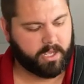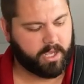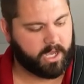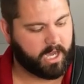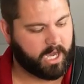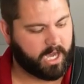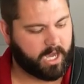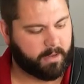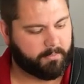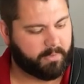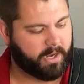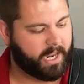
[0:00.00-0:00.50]

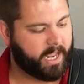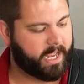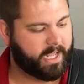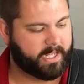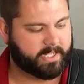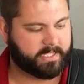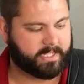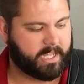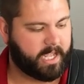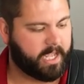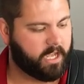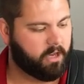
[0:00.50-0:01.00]
But
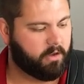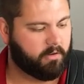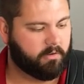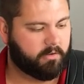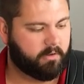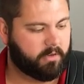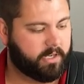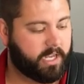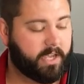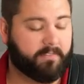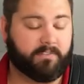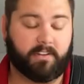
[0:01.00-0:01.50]
hands
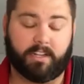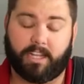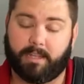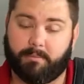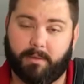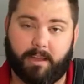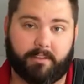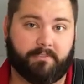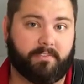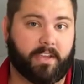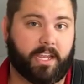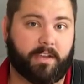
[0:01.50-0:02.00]
down, definitely
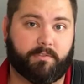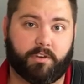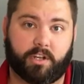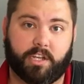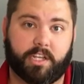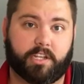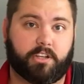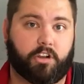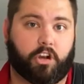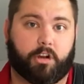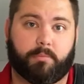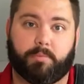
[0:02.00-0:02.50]
my favorite
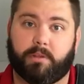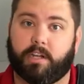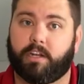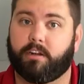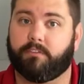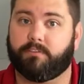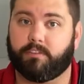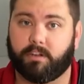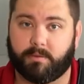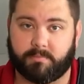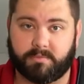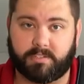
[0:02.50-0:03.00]
guitar
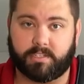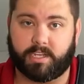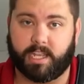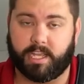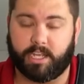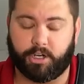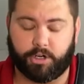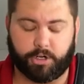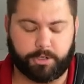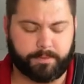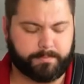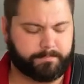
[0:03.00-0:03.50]
player from
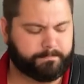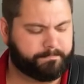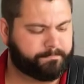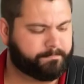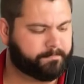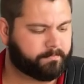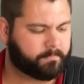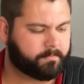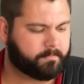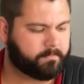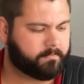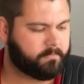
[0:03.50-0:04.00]
Skynyrd,
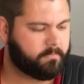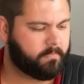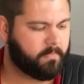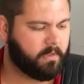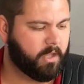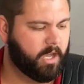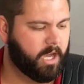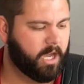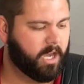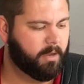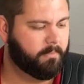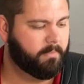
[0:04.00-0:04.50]

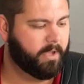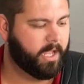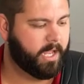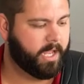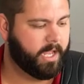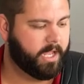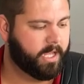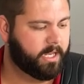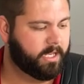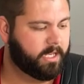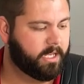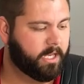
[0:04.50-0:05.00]

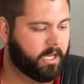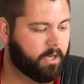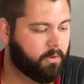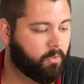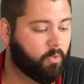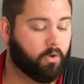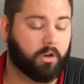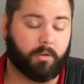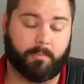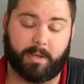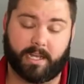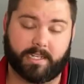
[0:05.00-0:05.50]

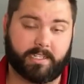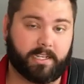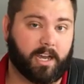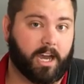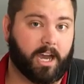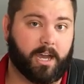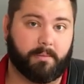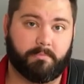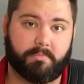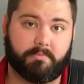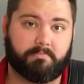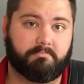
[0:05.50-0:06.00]
and one of my
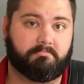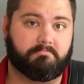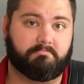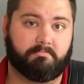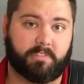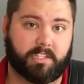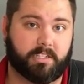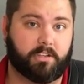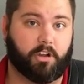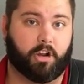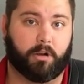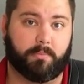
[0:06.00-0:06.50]
top
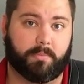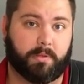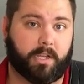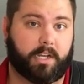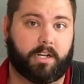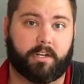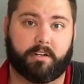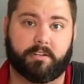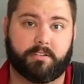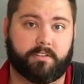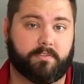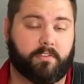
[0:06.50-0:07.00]
guitar
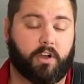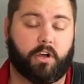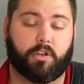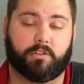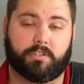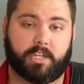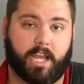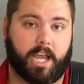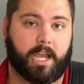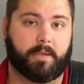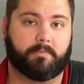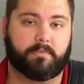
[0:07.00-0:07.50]
players of all
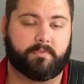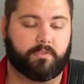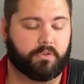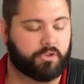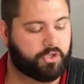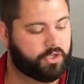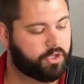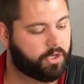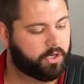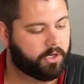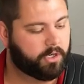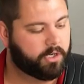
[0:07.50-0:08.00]
times for
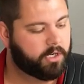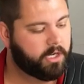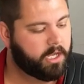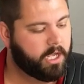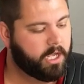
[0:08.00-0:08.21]
sure.